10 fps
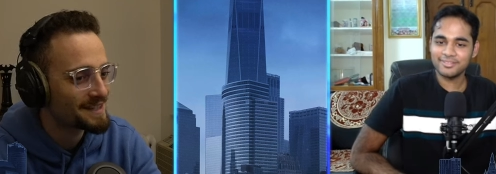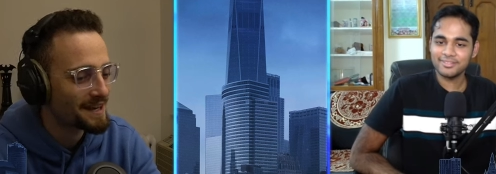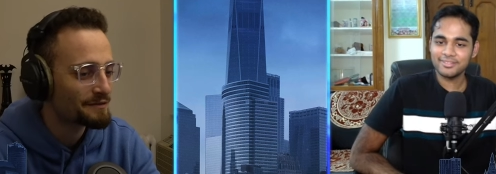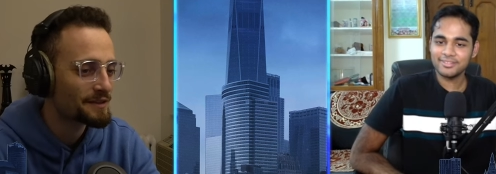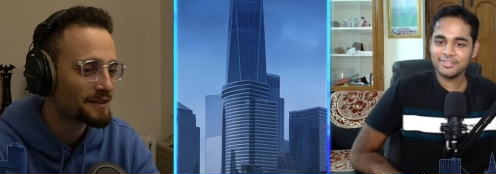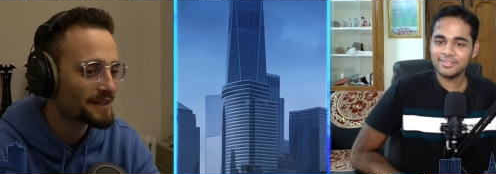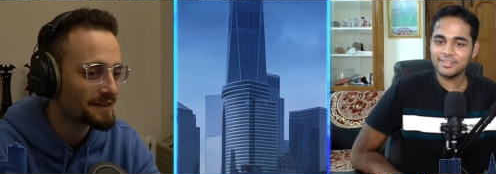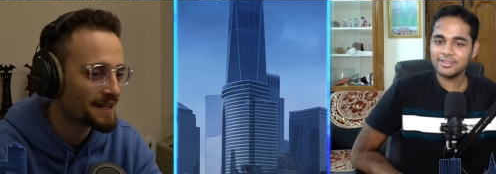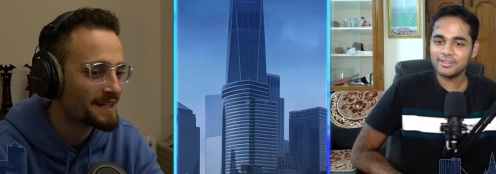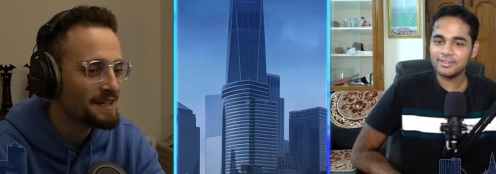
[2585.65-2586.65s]
Speaker 1: kind of a thing,
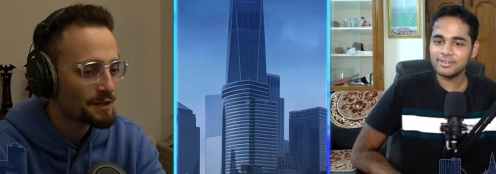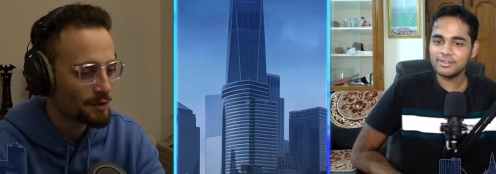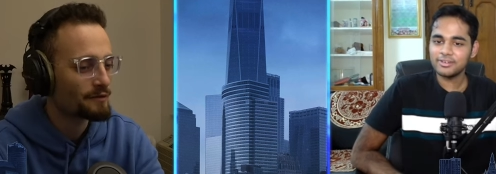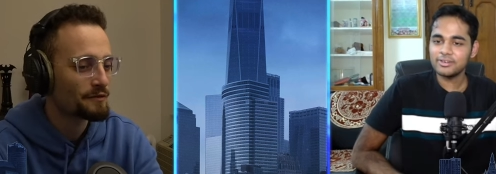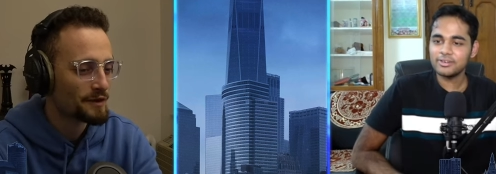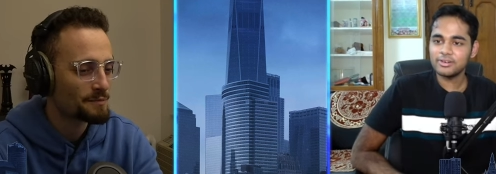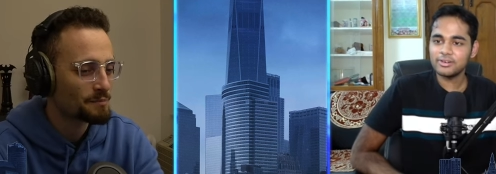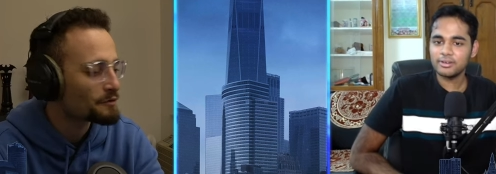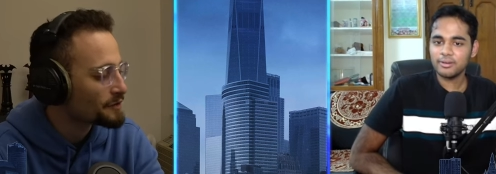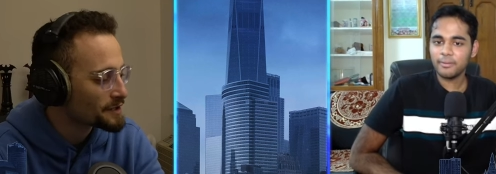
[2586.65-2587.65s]
right? You have a very
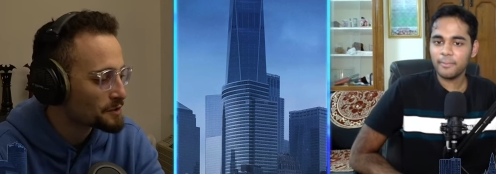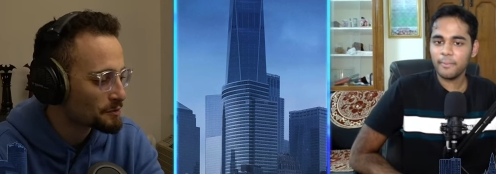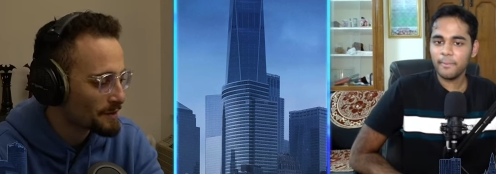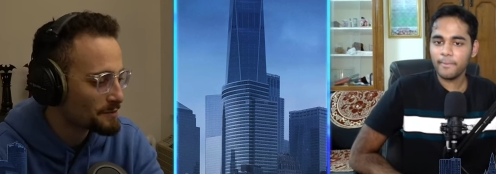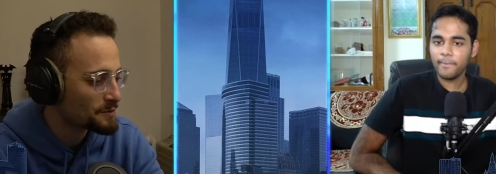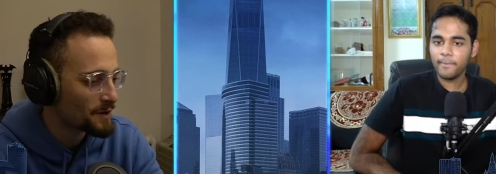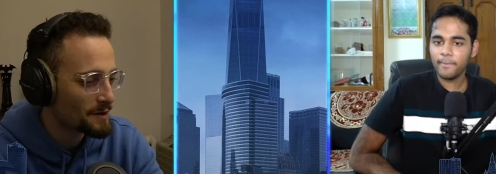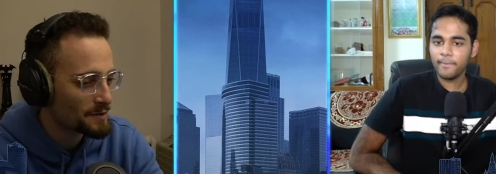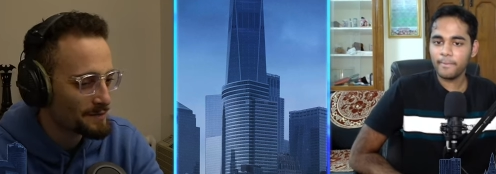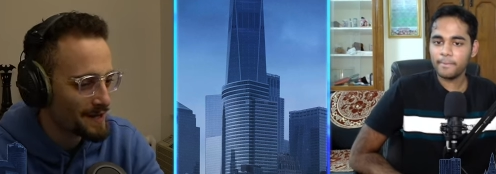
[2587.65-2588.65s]
professional repertoire, I
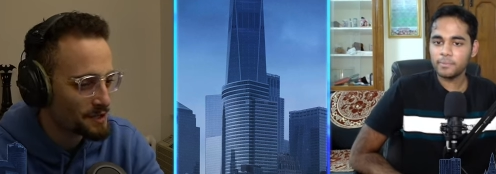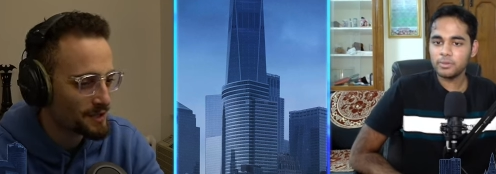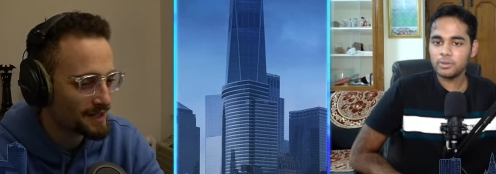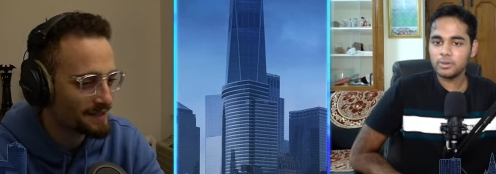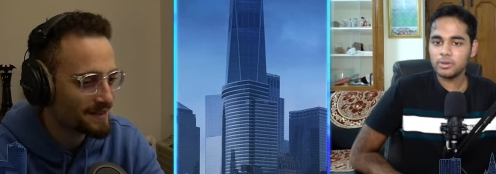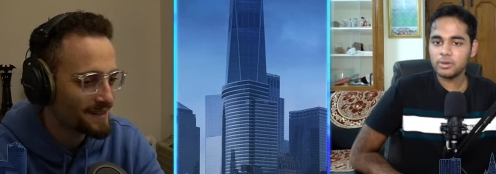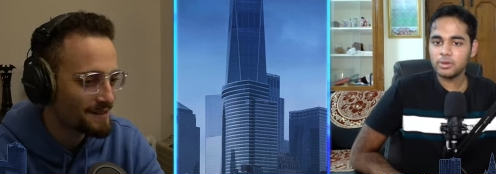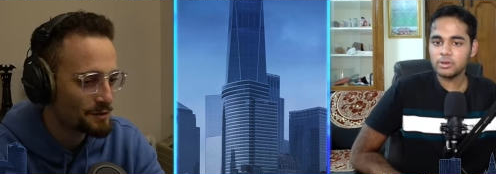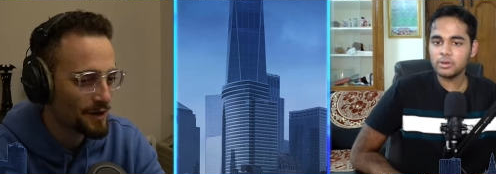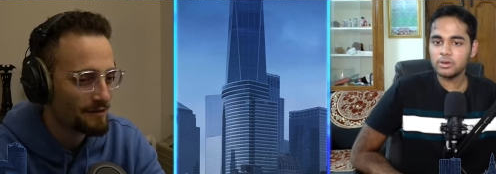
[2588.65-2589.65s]
would imagine. And
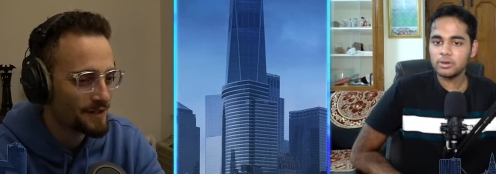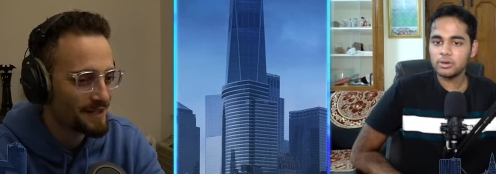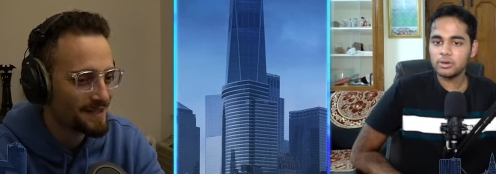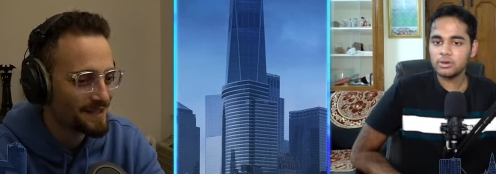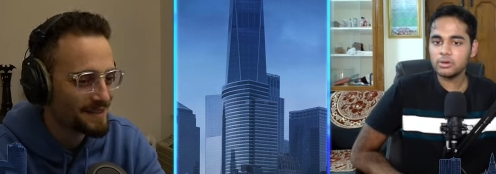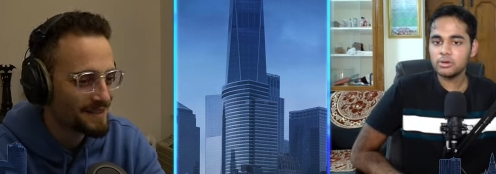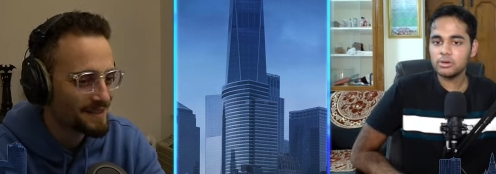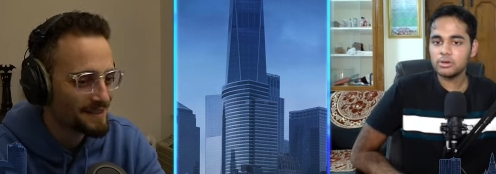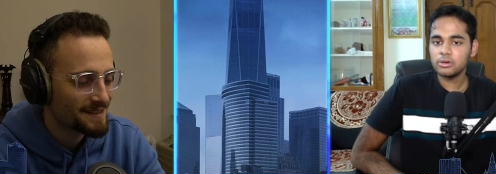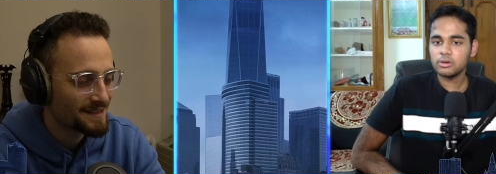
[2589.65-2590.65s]
do you have any.
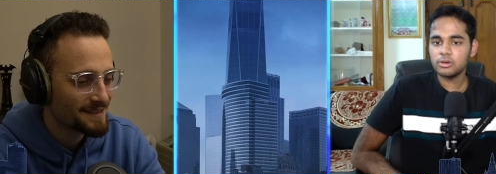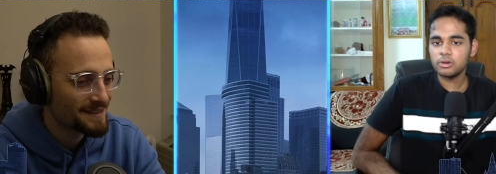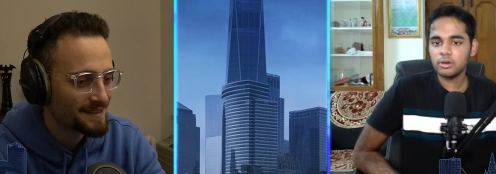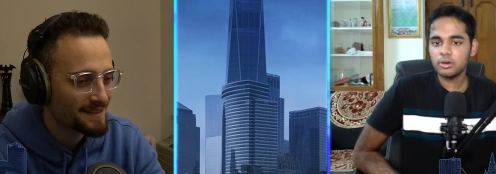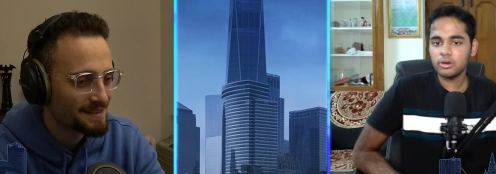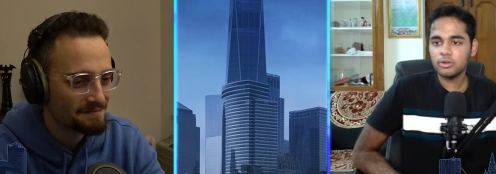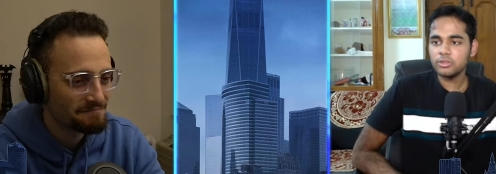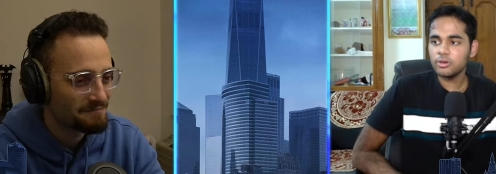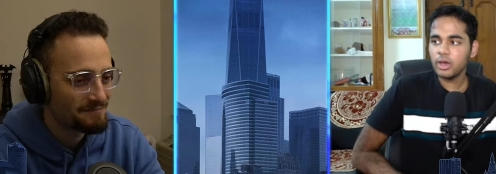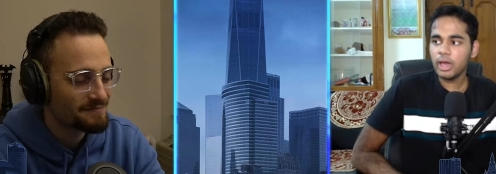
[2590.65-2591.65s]

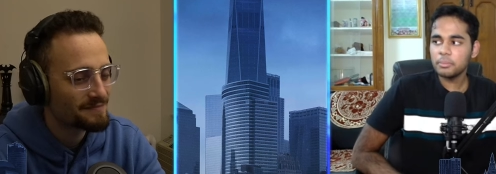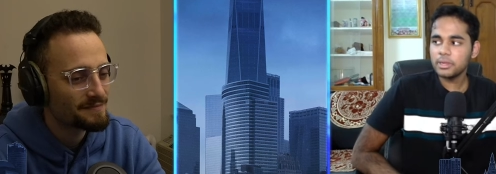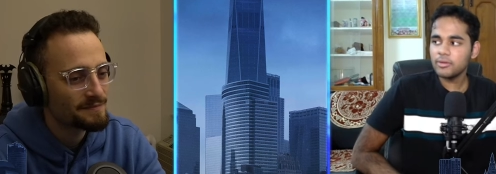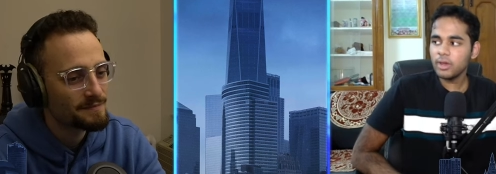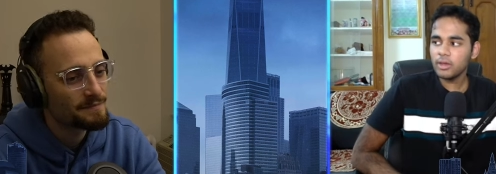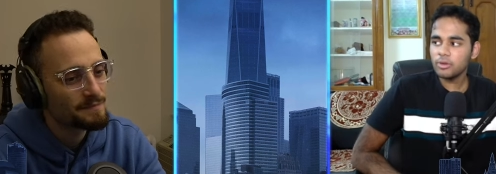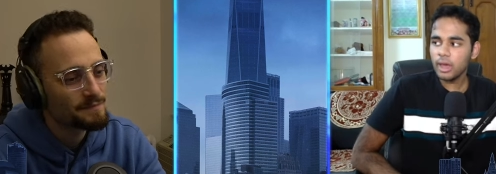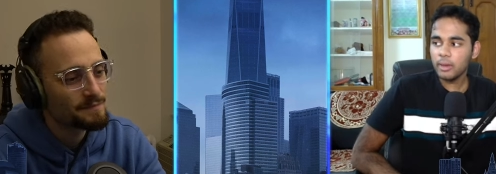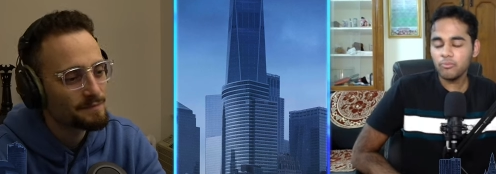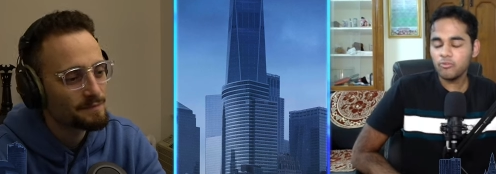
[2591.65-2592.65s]
Speaker 2: Also, I believe I,
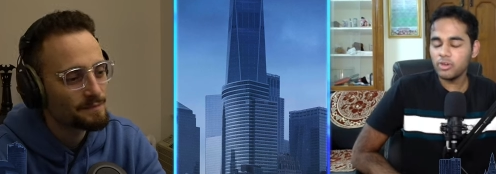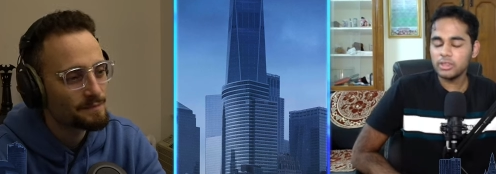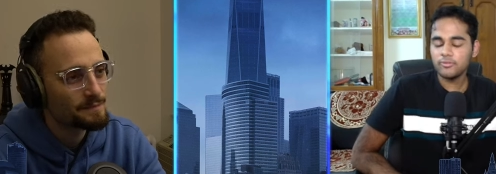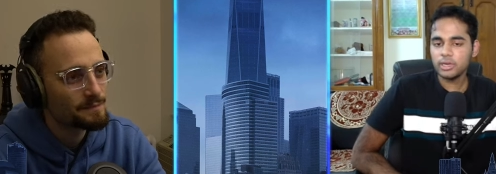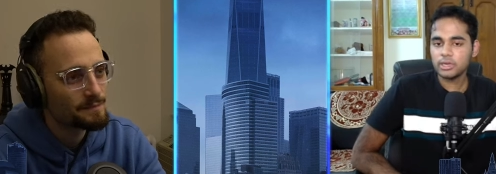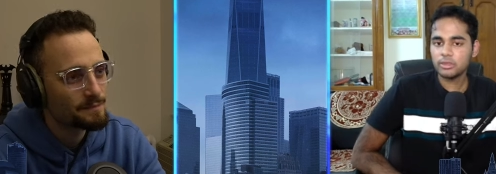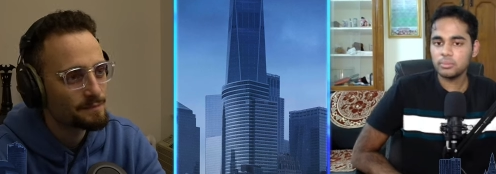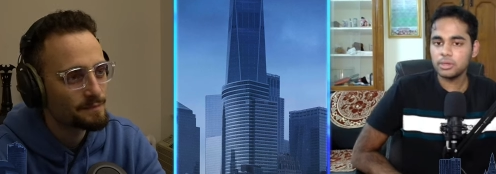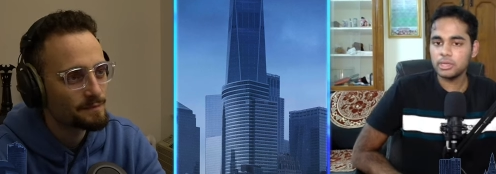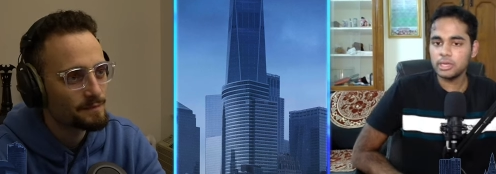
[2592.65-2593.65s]
am very
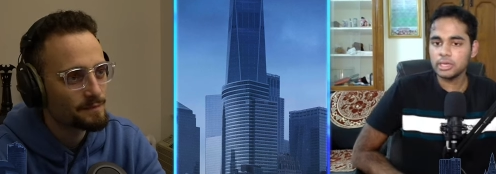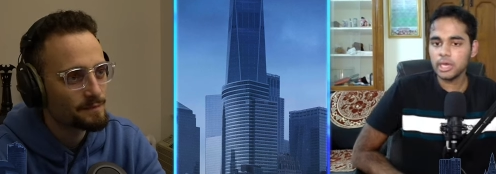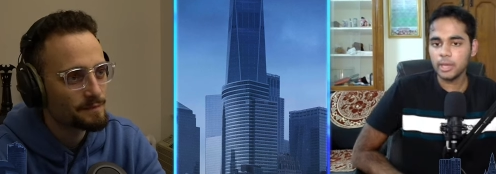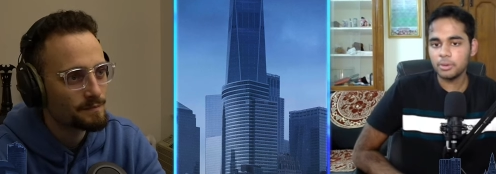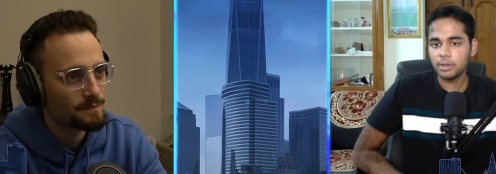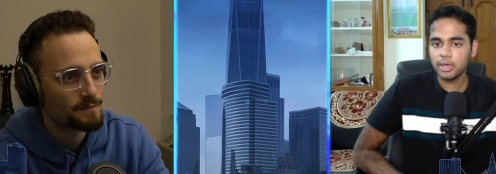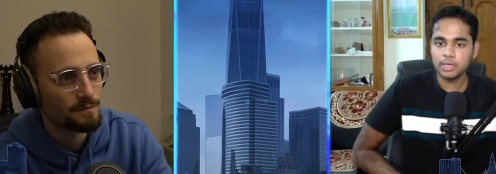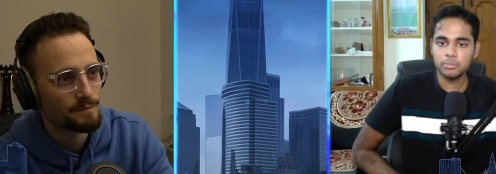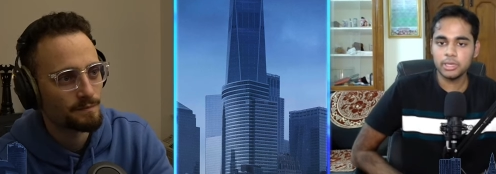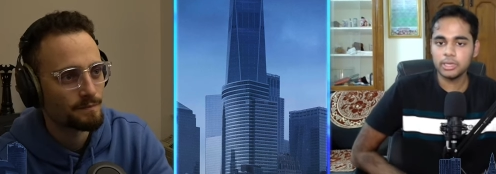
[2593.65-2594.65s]
flexible. Like, I, I can
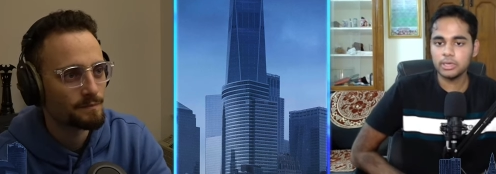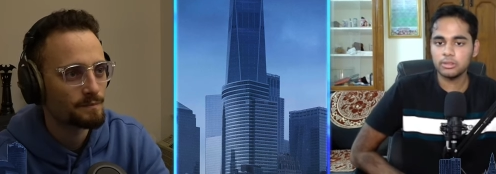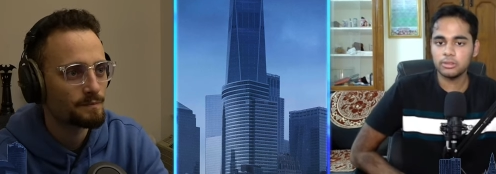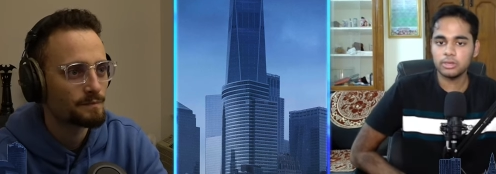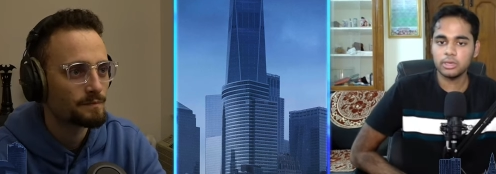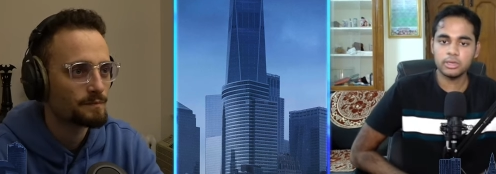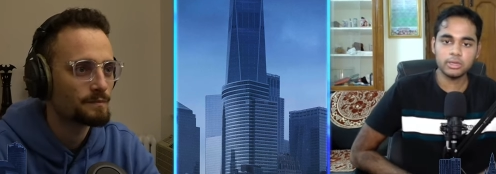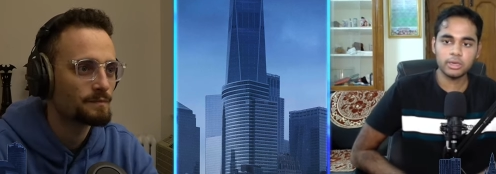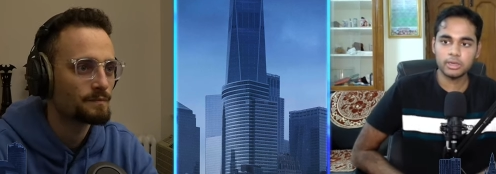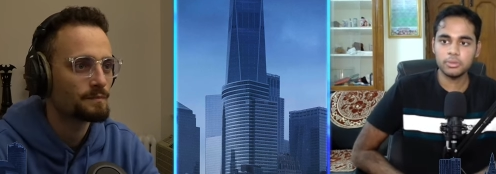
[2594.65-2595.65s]
play King's Indian,
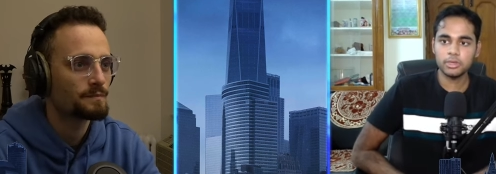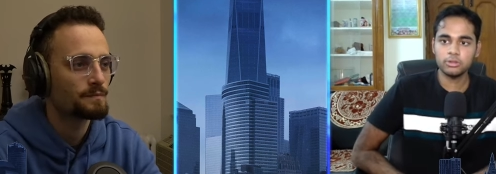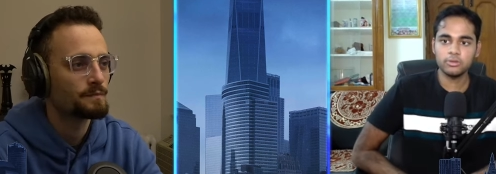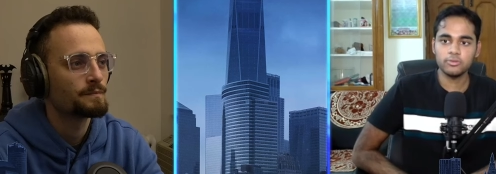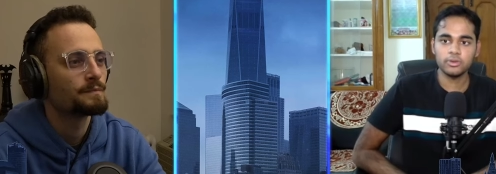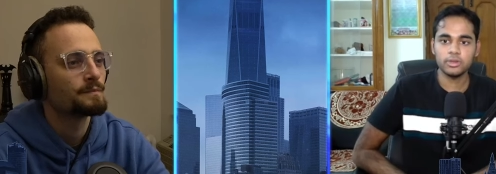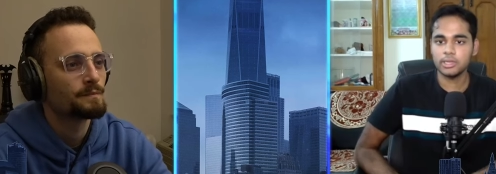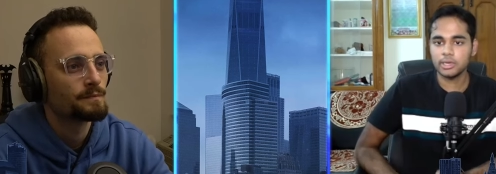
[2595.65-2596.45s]
I can play Grunfeld, I